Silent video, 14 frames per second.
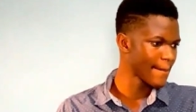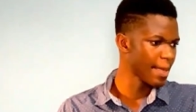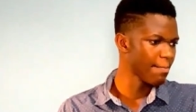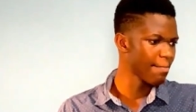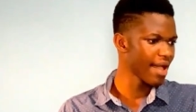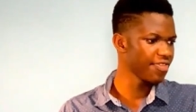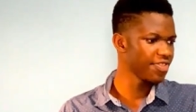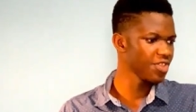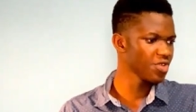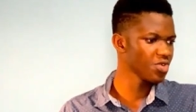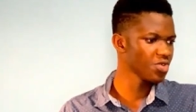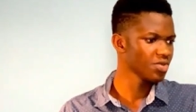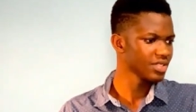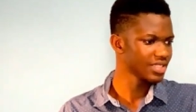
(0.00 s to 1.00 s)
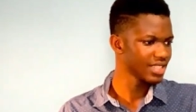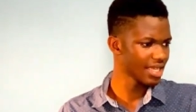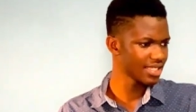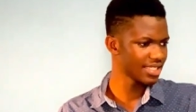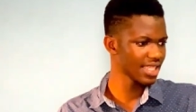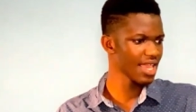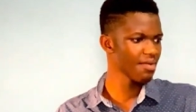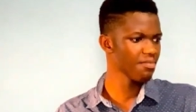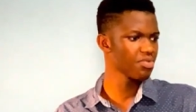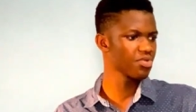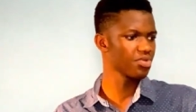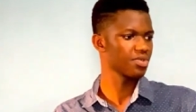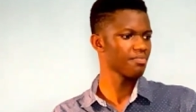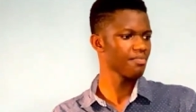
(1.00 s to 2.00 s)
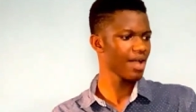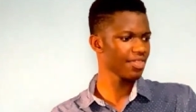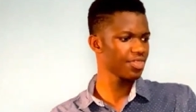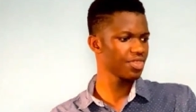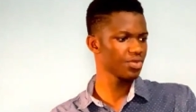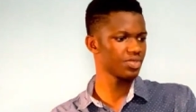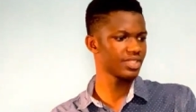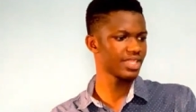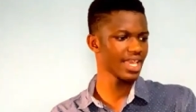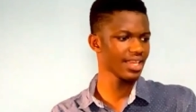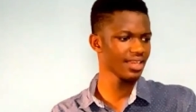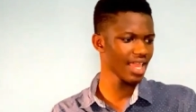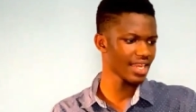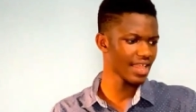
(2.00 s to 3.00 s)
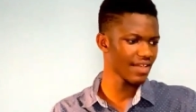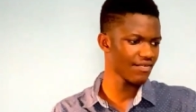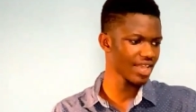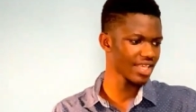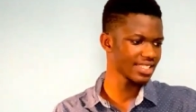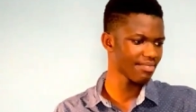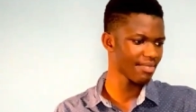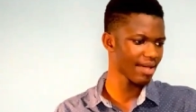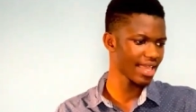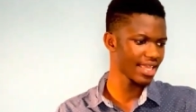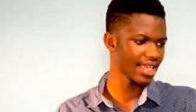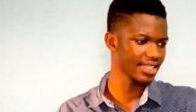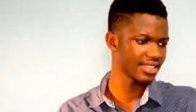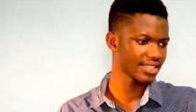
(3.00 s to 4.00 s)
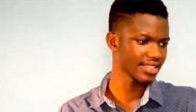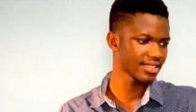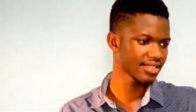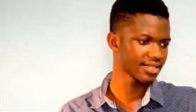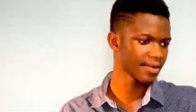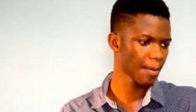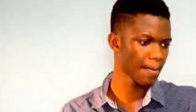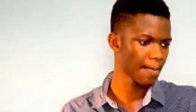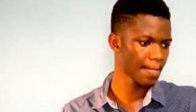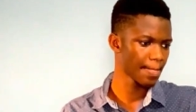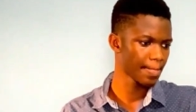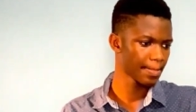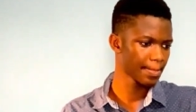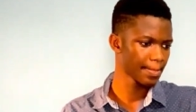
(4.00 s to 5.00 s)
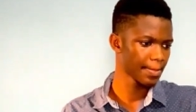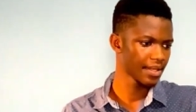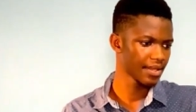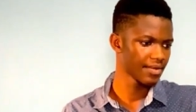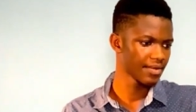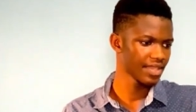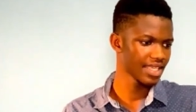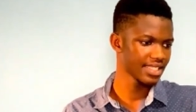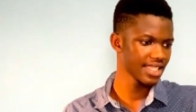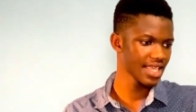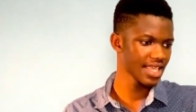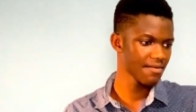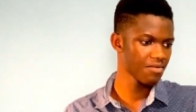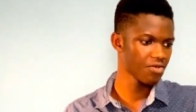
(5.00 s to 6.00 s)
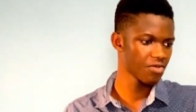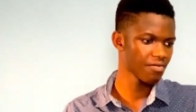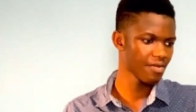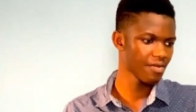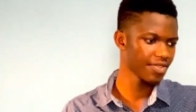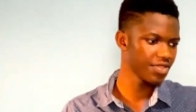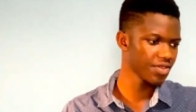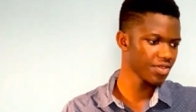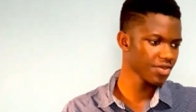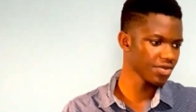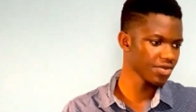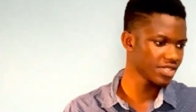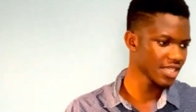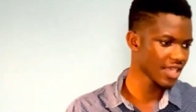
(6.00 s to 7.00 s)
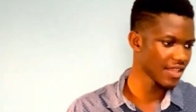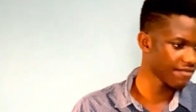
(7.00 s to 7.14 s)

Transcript: Matthew, the same book, Matthew 10 and the verse number 8. The same book, Matthew 10, verse